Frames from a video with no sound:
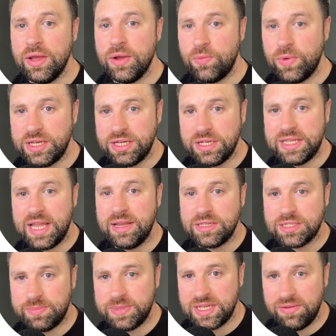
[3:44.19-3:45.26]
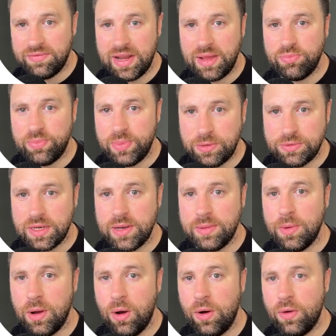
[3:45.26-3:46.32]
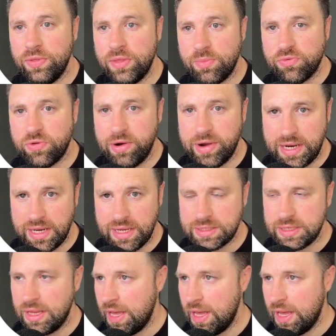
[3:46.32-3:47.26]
which is then specifically building them on the priority list.